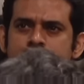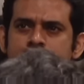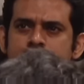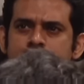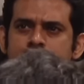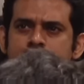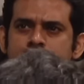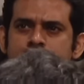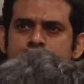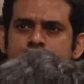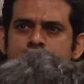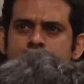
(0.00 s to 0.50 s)

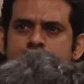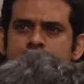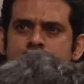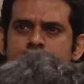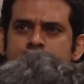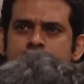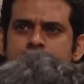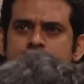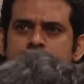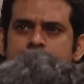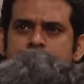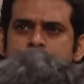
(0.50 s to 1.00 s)

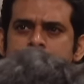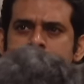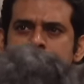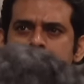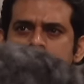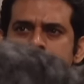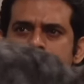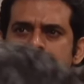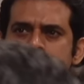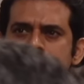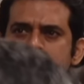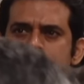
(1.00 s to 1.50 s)

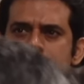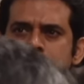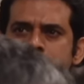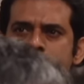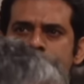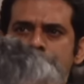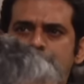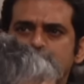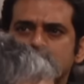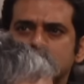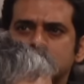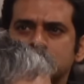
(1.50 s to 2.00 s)

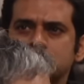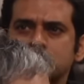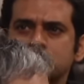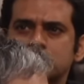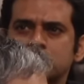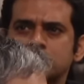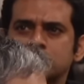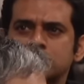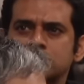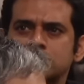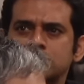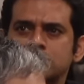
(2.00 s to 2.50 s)

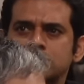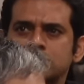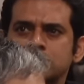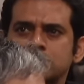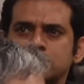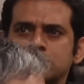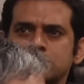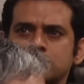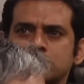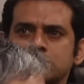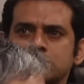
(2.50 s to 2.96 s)
This person isn't speaking.